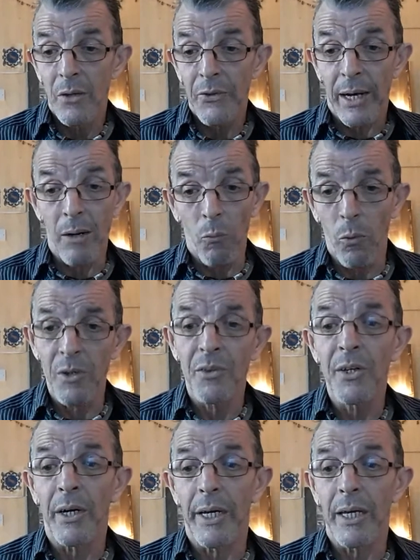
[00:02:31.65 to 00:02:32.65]
that one
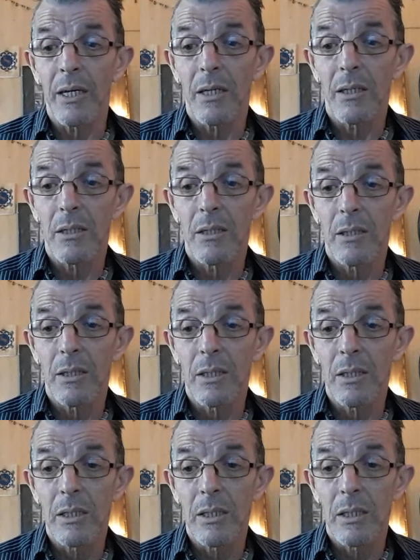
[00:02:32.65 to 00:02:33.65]
night
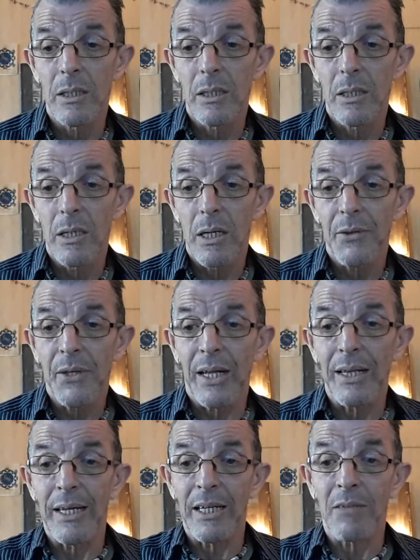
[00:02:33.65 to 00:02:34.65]
that
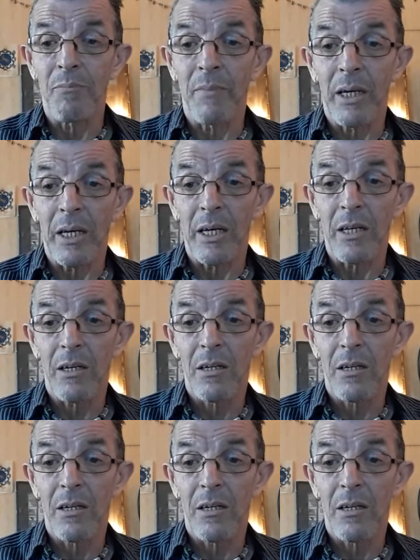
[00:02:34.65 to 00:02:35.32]
led me